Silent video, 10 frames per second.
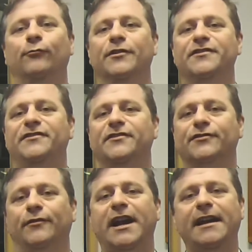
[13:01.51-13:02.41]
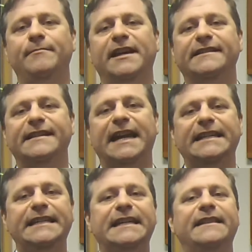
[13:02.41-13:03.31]
was described as the
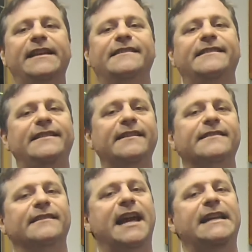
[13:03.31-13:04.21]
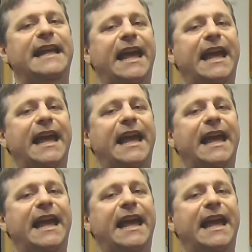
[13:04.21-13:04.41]
idea that since light